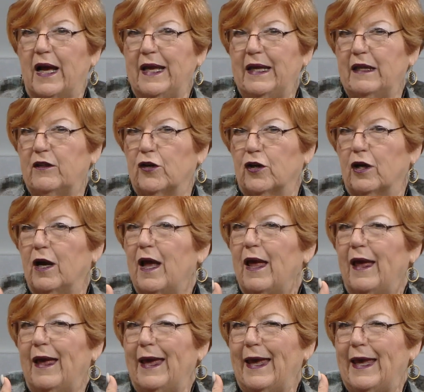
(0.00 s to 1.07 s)
either
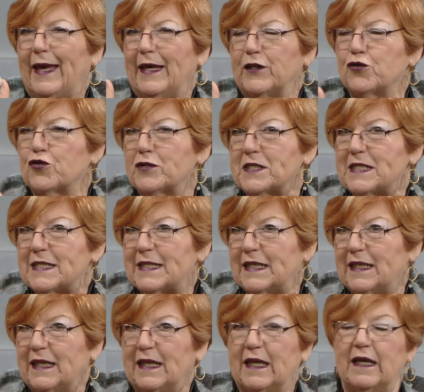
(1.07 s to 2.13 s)

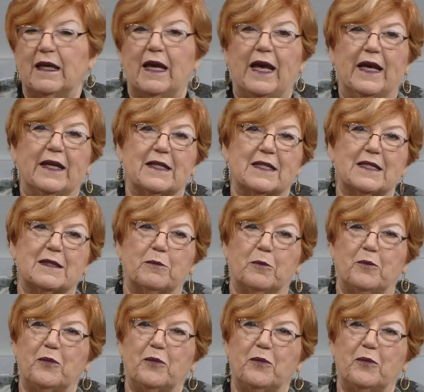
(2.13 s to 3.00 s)
interesting, it's